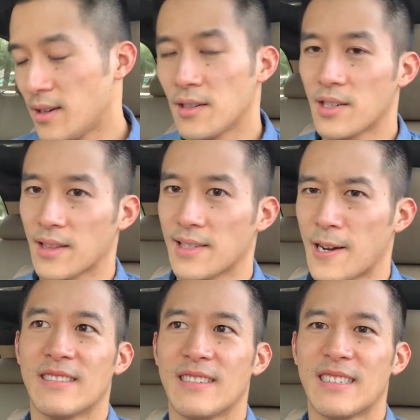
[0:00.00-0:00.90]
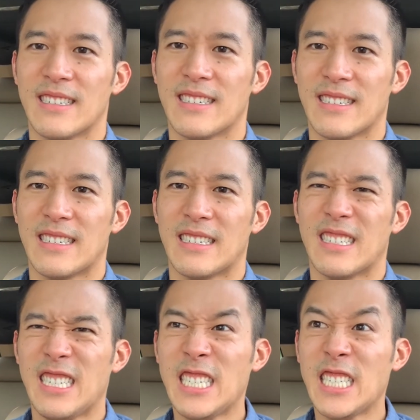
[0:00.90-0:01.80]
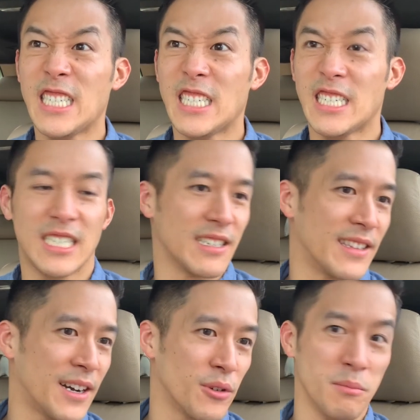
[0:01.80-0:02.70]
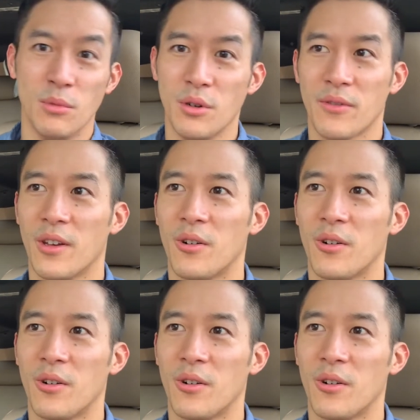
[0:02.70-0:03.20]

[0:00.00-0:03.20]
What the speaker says: Check this out. Oh, that one moved the whole